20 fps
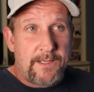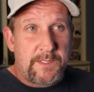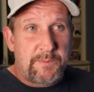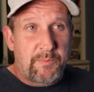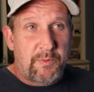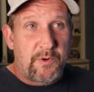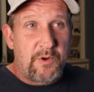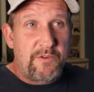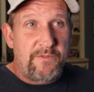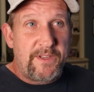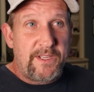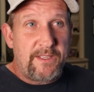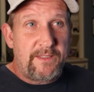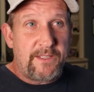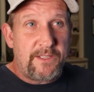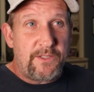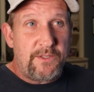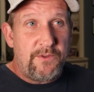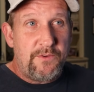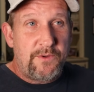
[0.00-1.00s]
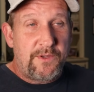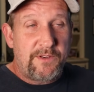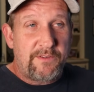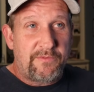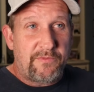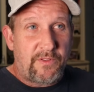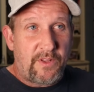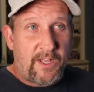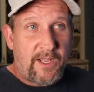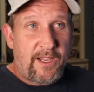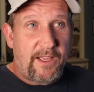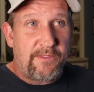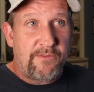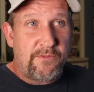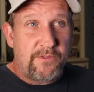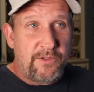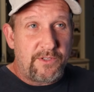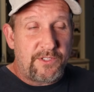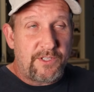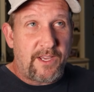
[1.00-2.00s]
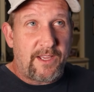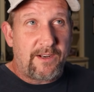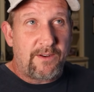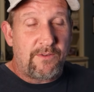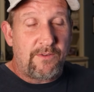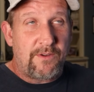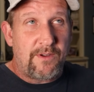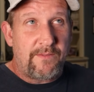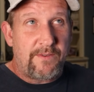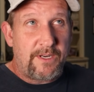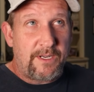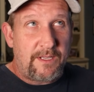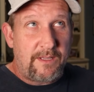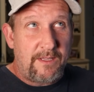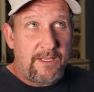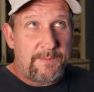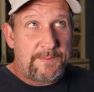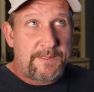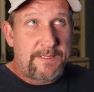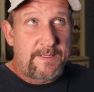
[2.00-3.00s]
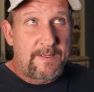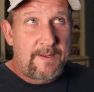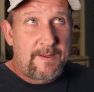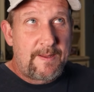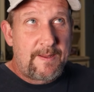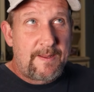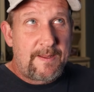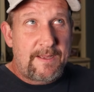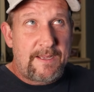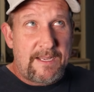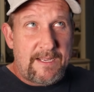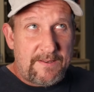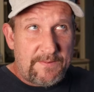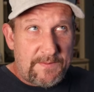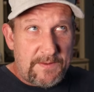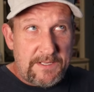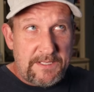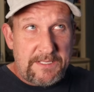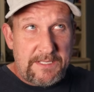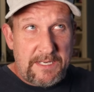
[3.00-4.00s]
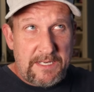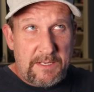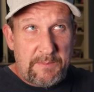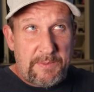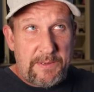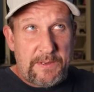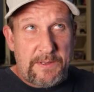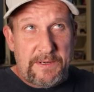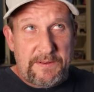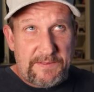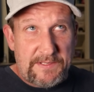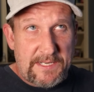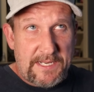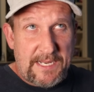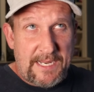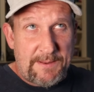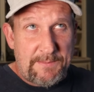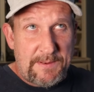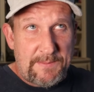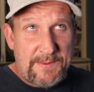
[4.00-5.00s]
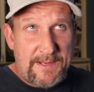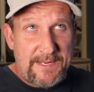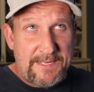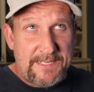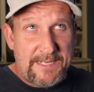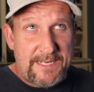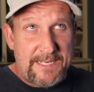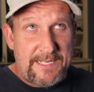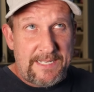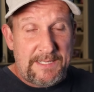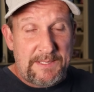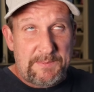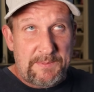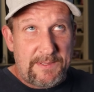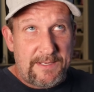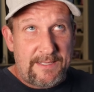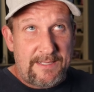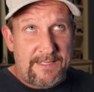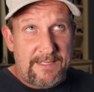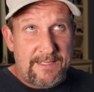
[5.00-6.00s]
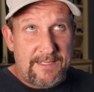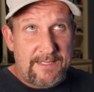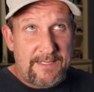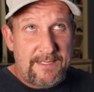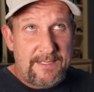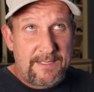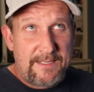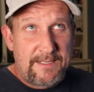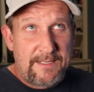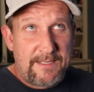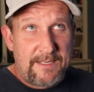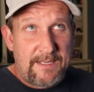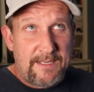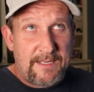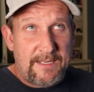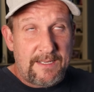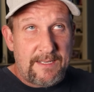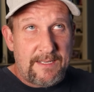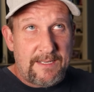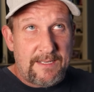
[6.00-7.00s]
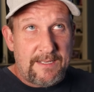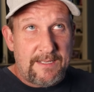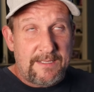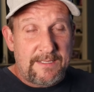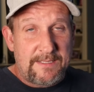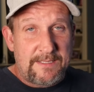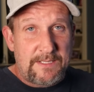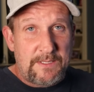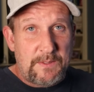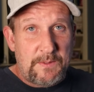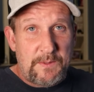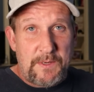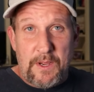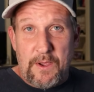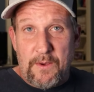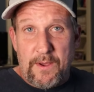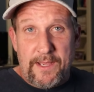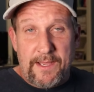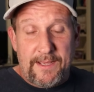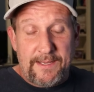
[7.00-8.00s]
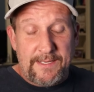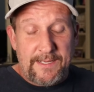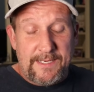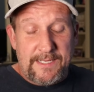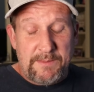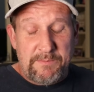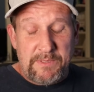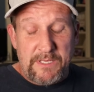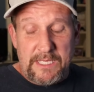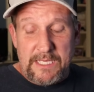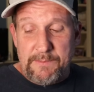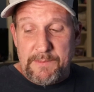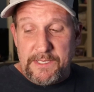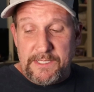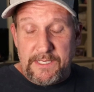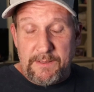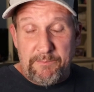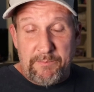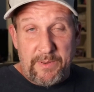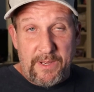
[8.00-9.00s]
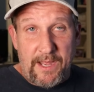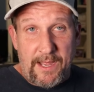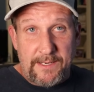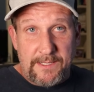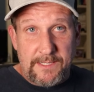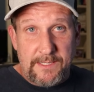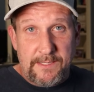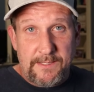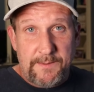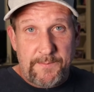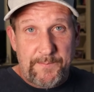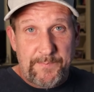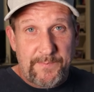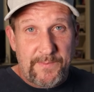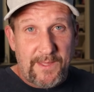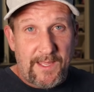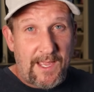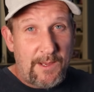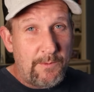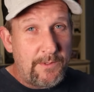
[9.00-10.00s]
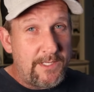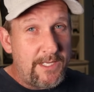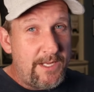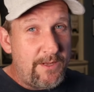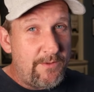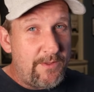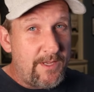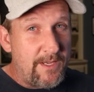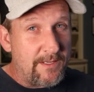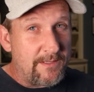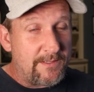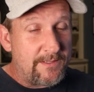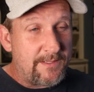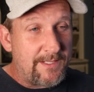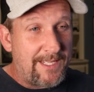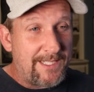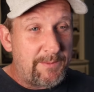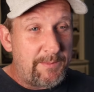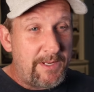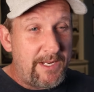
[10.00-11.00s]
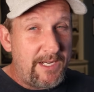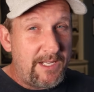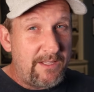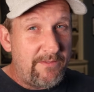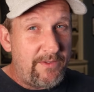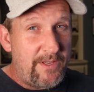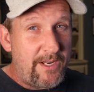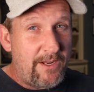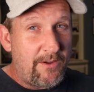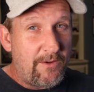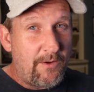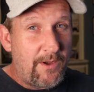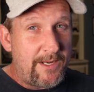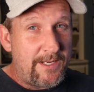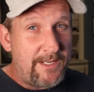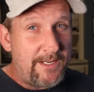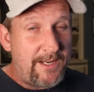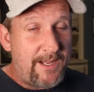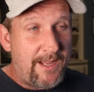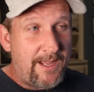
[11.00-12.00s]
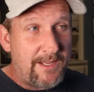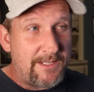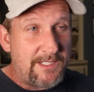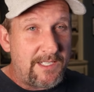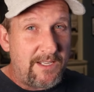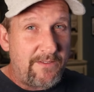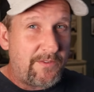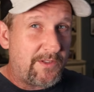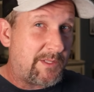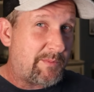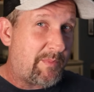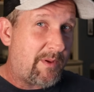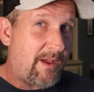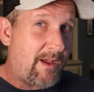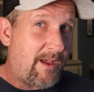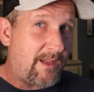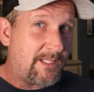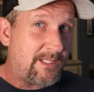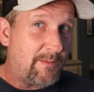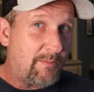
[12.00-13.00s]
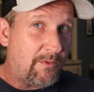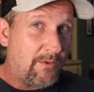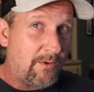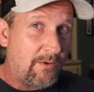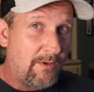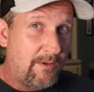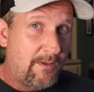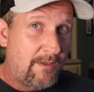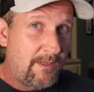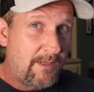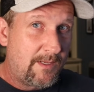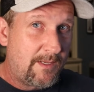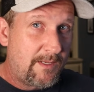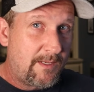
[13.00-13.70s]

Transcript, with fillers: as proving that you can fly through the shadow of an eclipse uh, for an extended period of time and maintain it. But uh, uh, so no, I, I completely missed it. But I will tell you this. At the beginning of the video, I did ask if it's possible